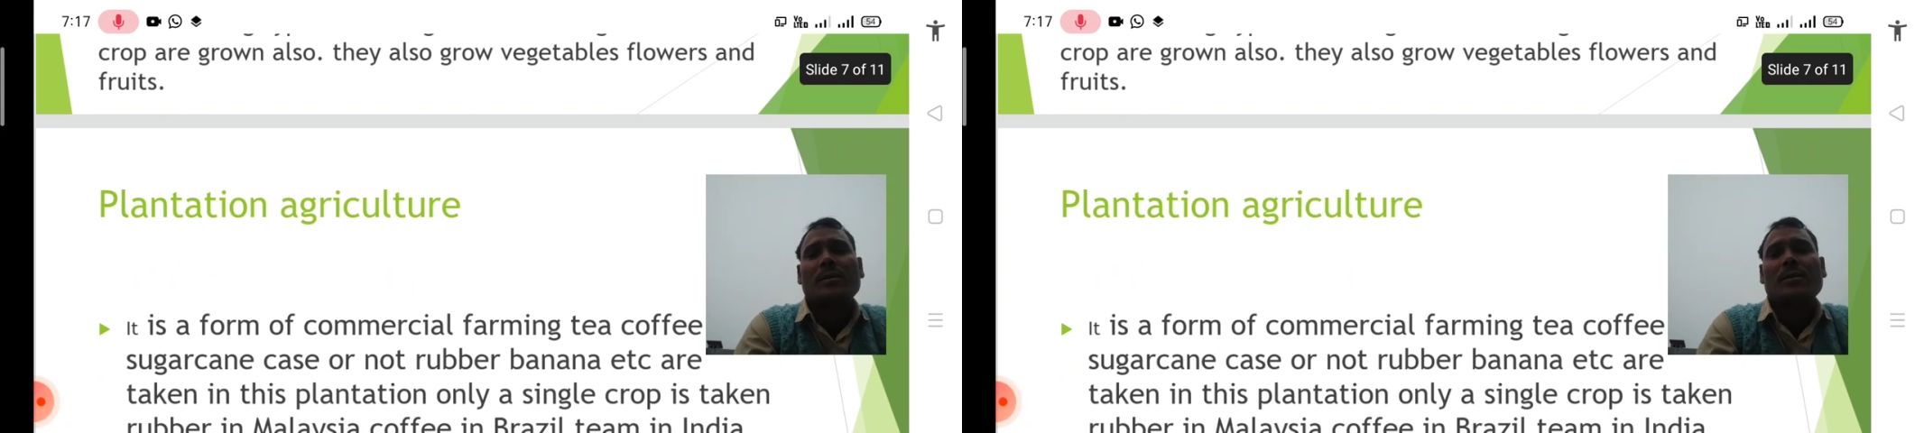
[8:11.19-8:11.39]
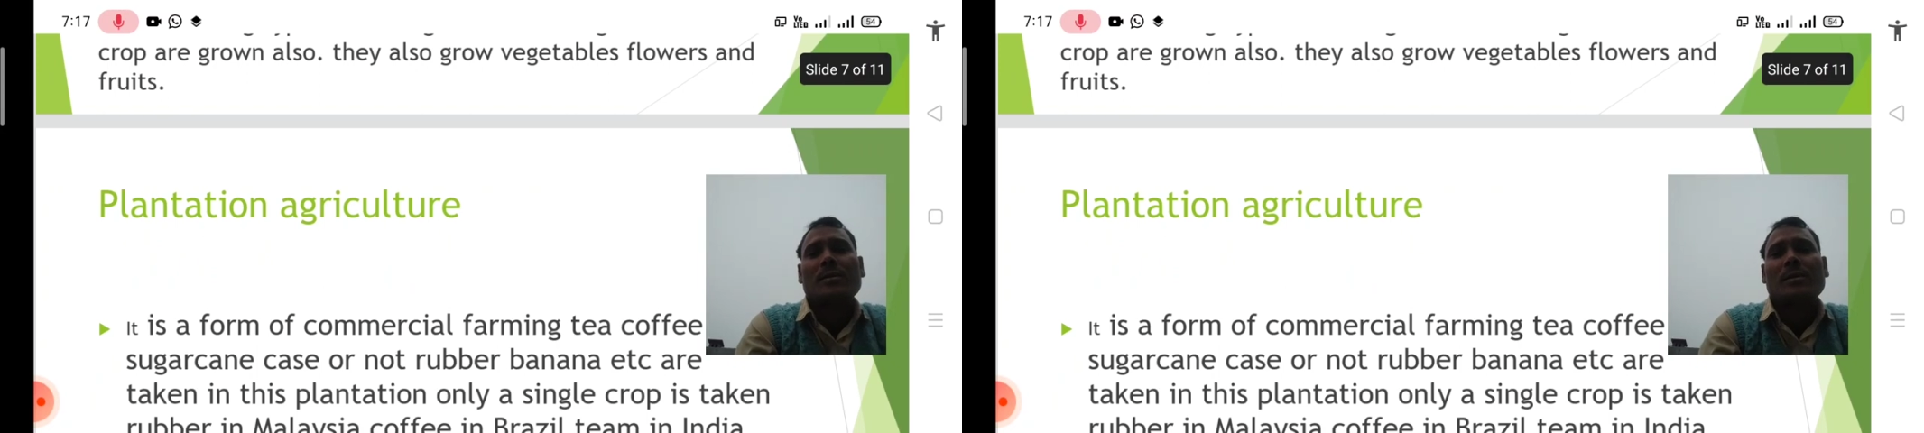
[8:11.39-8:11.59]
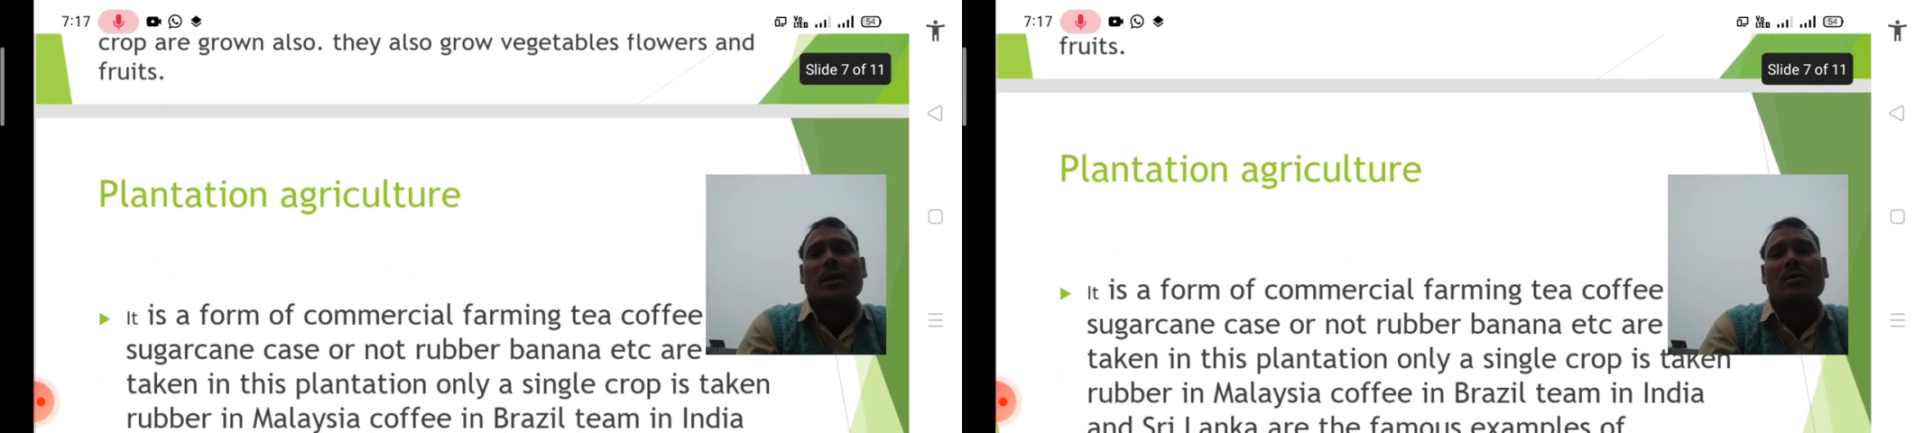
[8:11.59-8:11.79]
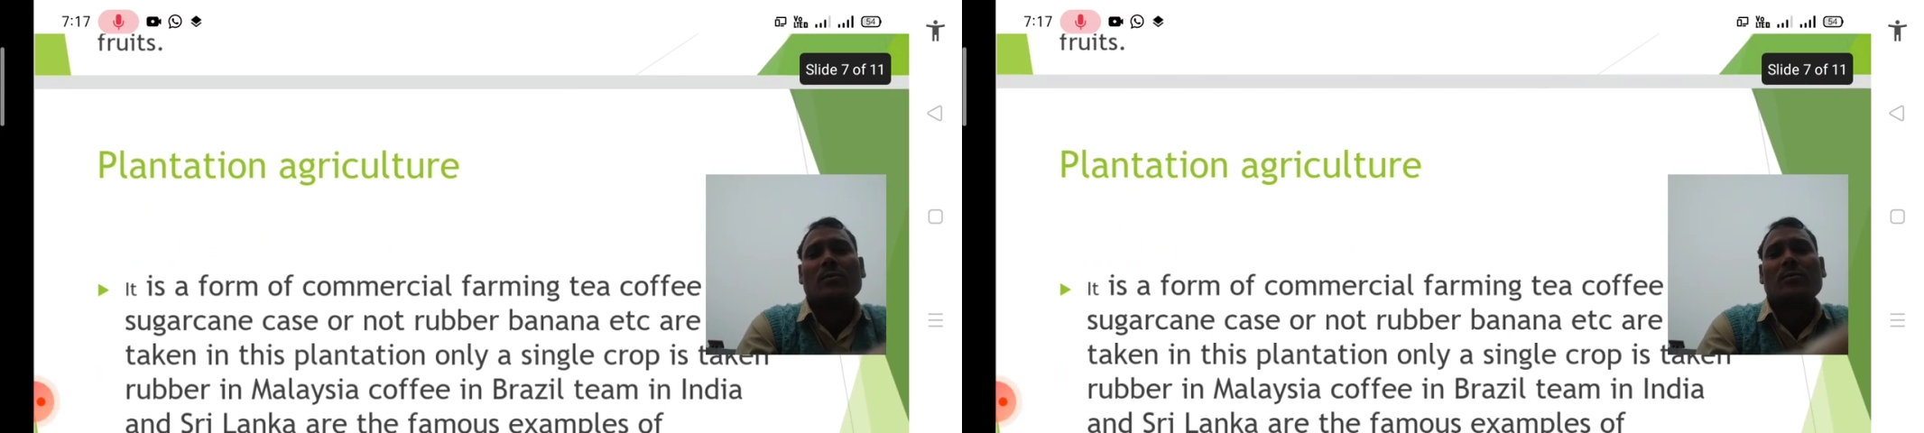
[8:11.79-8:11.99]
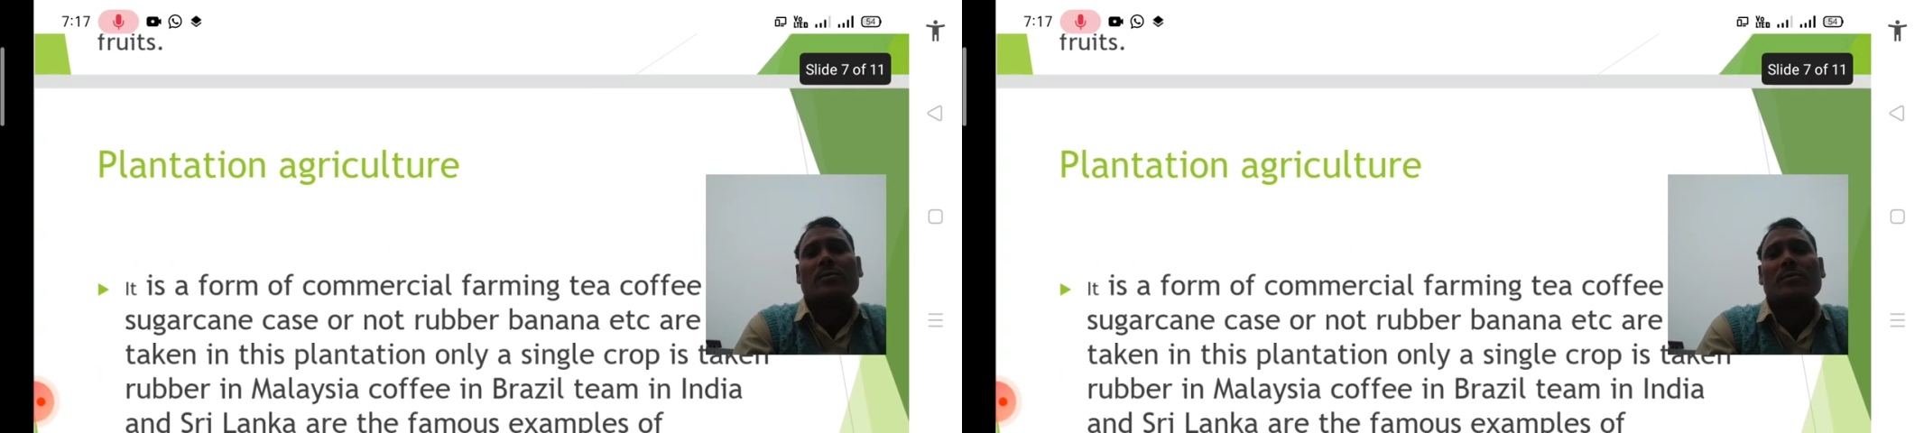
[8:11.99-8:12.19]
Now,
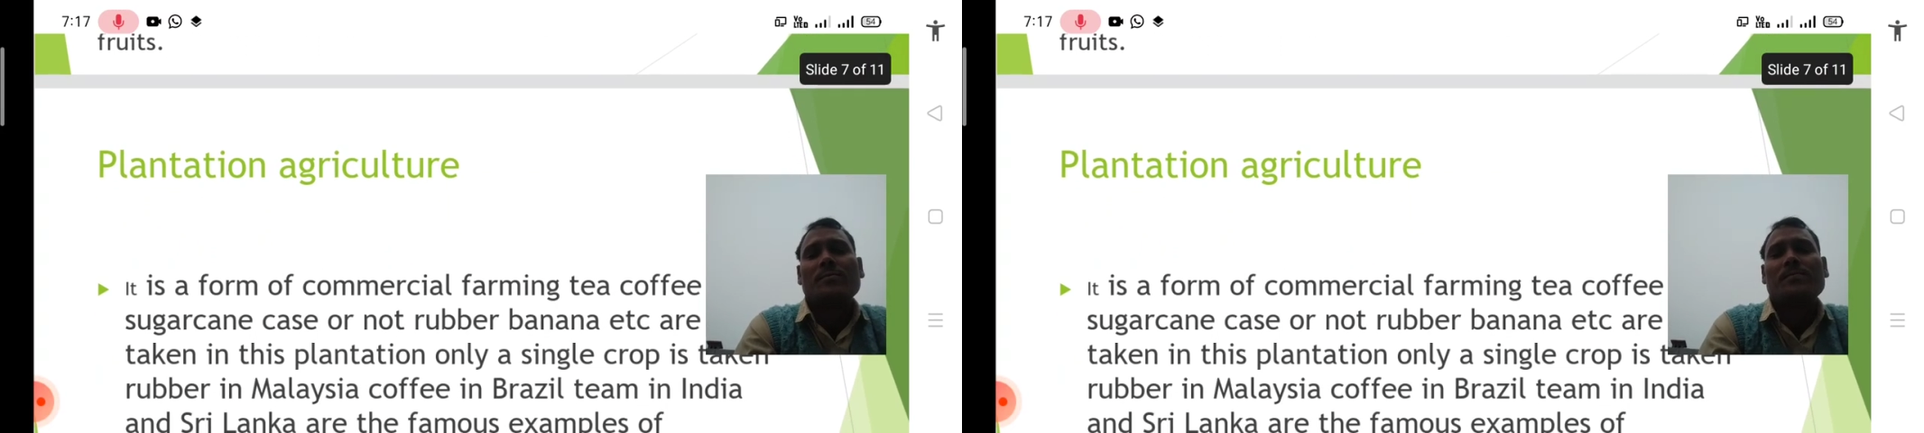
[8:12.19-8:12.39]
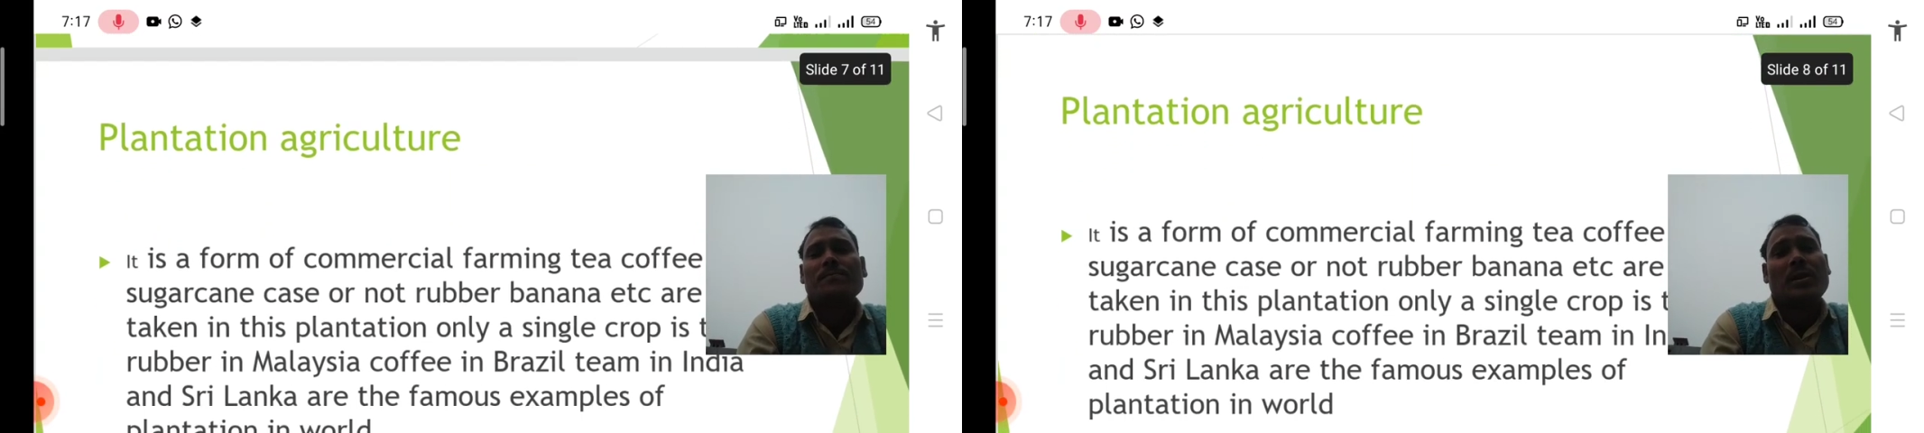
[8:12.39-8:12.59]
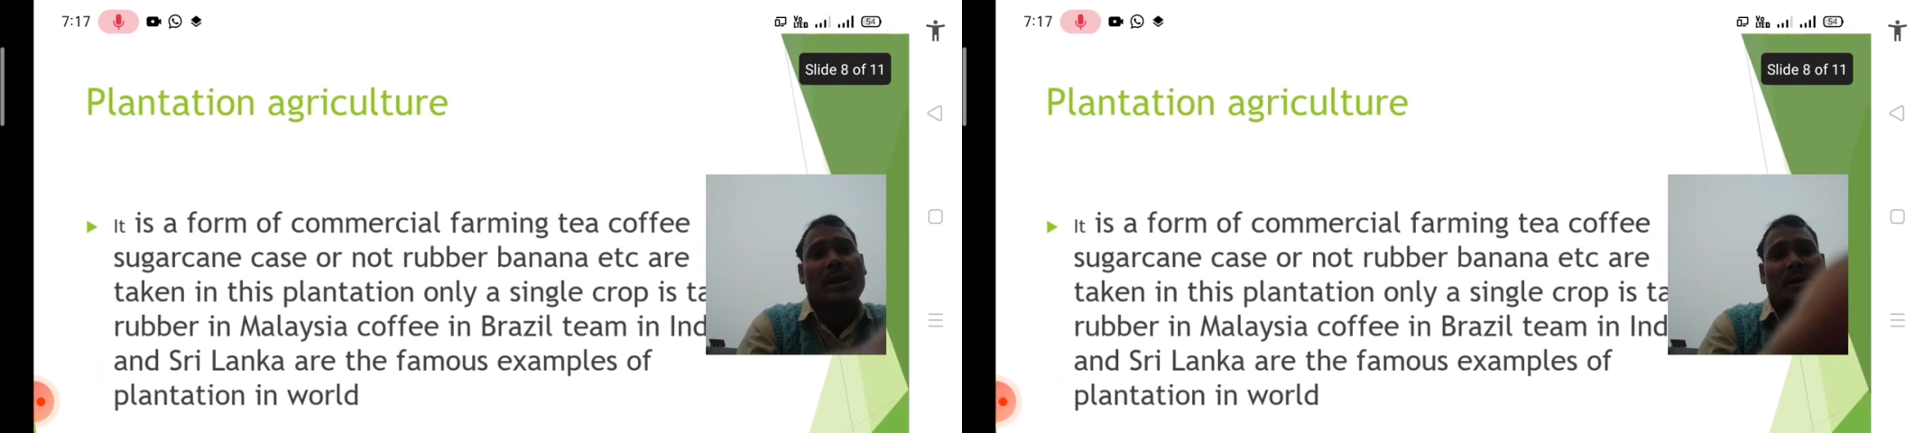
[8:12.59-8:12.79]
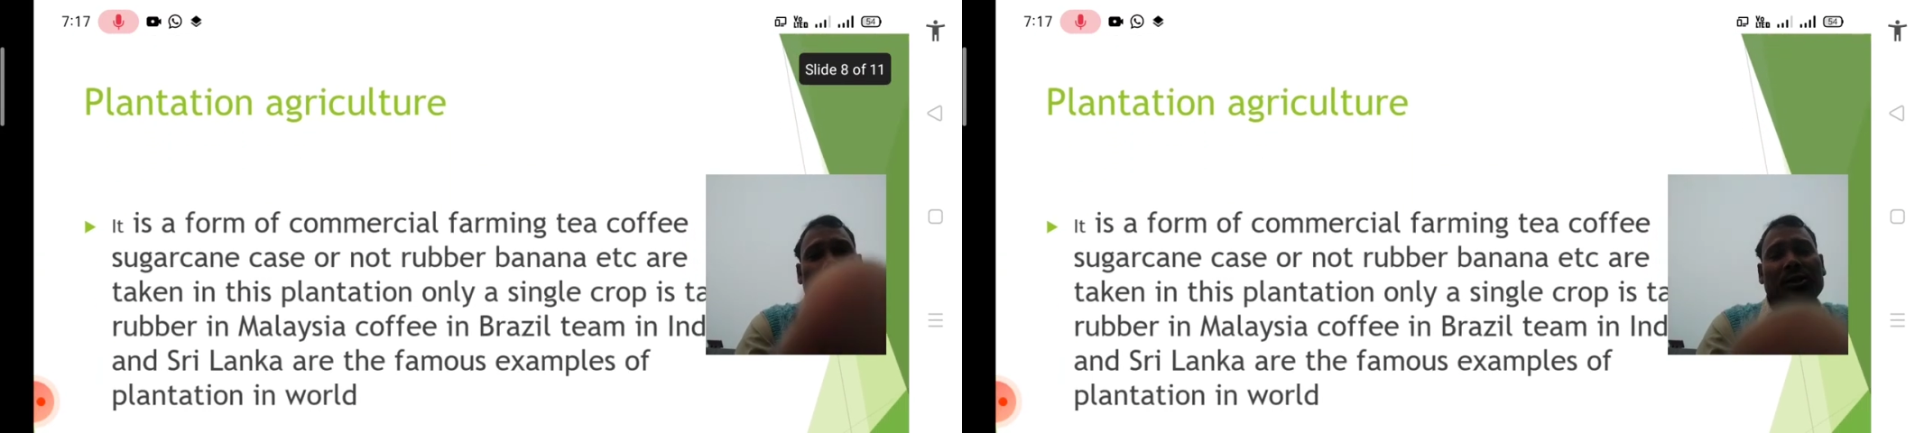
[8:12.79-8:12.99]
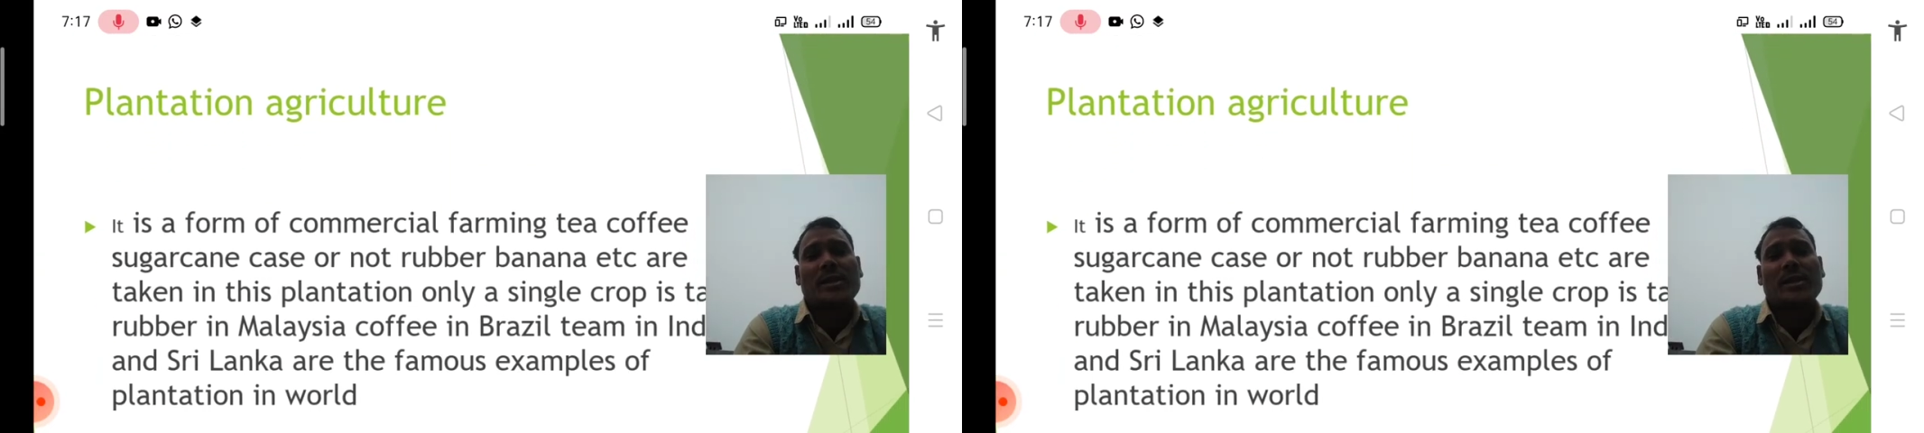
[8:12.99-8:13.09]
plantation